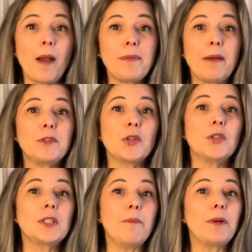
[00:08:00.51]
be able to
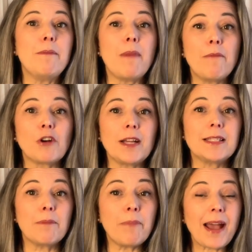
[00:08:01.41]
simply memorize
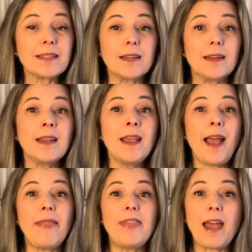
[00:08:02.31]
the pattern
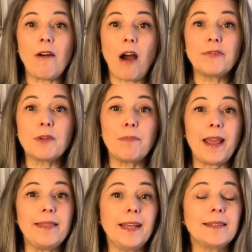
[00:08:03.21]
and thereafter play
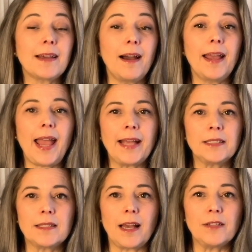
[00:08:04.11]
the entire
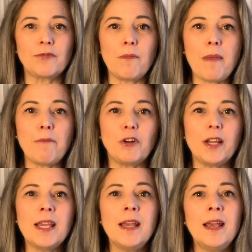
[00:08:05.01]
exercise from
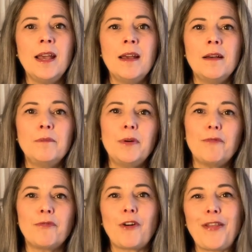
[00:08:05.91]
memory.
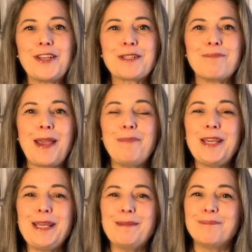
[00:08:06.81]
But for others,
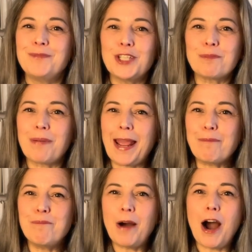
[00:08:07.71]
maybe just
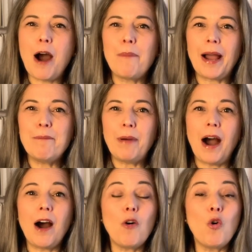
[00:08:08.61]
playing bar by
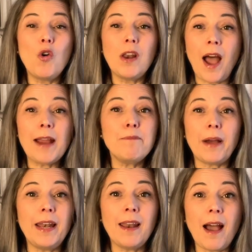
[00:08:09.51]
bar or line
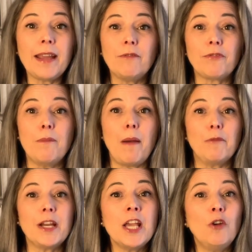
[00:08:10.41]
by line from
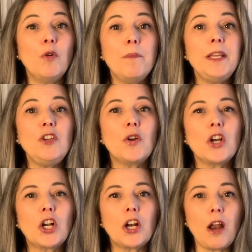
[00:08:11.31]
memory will mean you
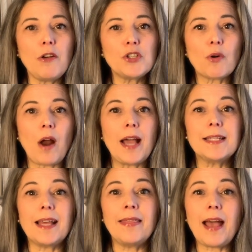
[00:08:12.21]
can close your
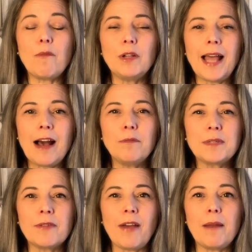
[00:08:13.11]
eyes, and that will help
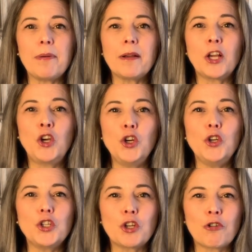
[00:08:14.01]
develop a
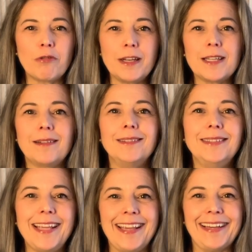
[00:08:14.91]
good critical
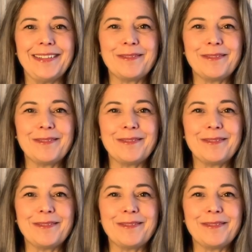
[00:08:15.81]
ear.